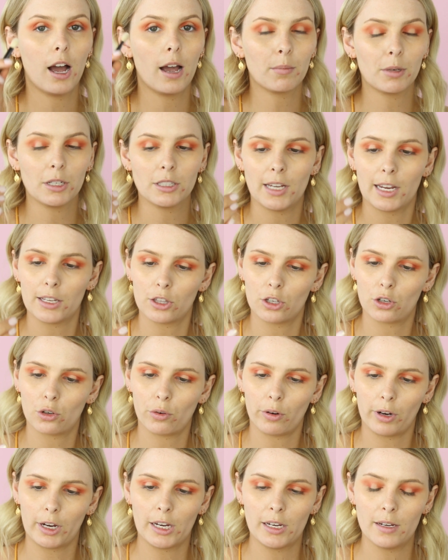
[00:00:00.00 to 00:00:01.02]
I'm going to take the
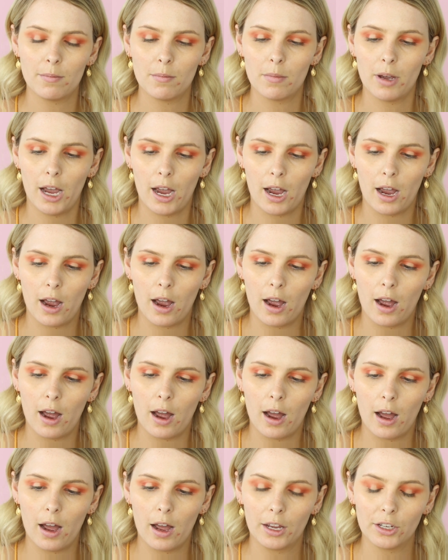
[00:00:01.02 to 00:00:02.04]
cream
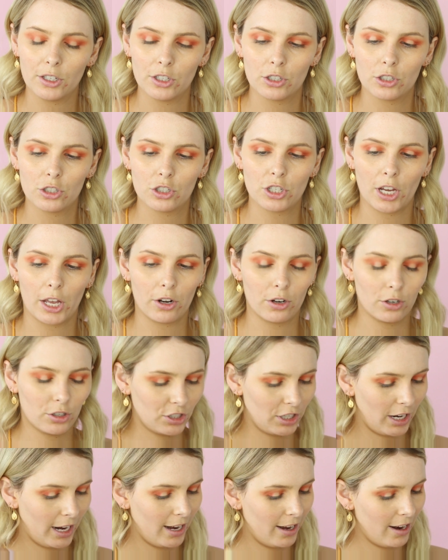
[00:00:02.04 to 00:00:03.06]
shadow
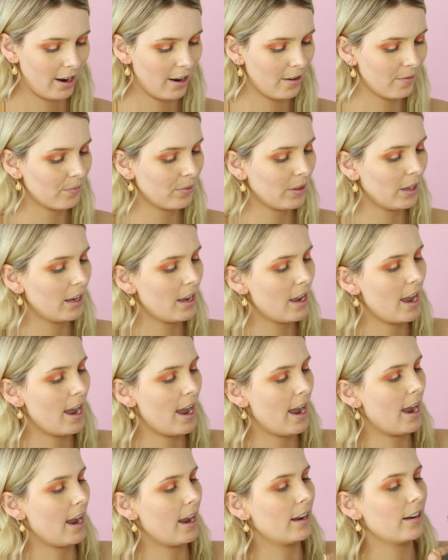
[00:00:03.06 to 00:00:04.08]
shader,
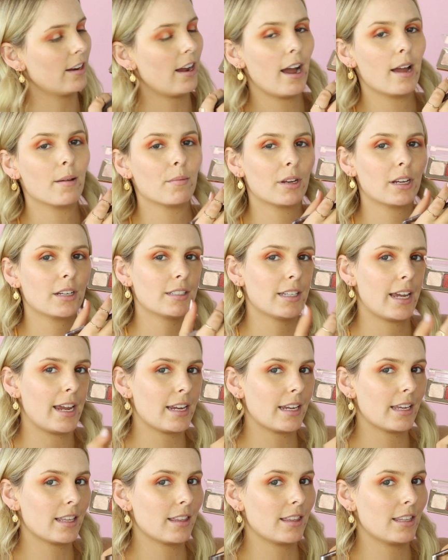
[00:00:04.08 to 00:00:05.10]
and I'm going to
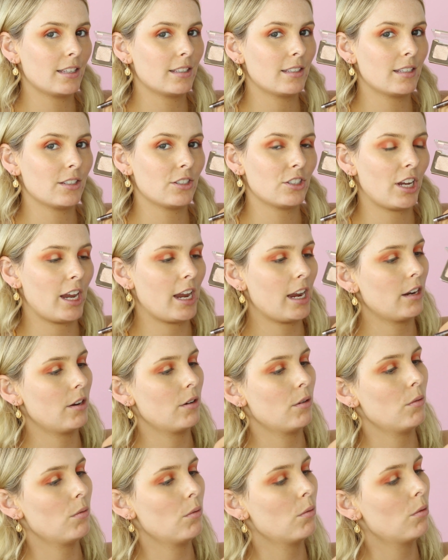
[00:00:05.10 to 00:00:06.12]
take this
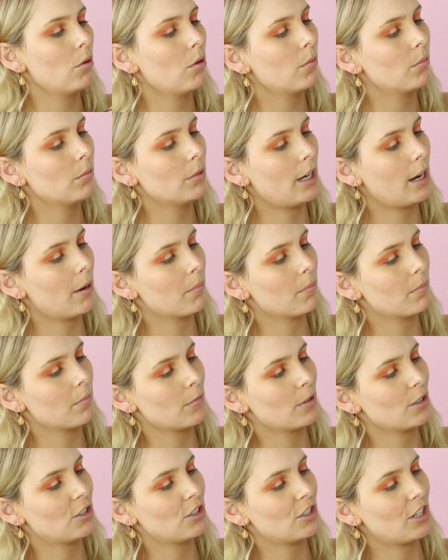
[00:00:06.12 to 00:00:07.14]
shade, oh, yep,
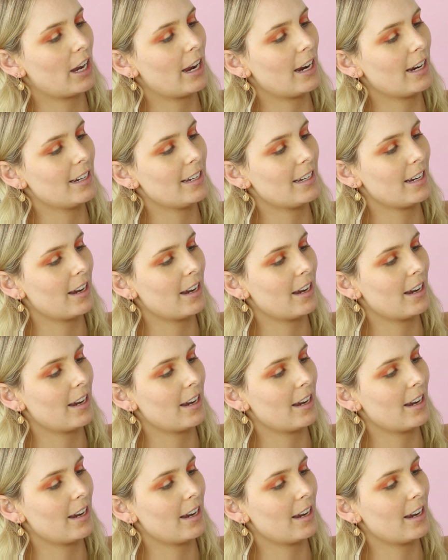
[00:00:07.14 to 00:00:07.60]
this shade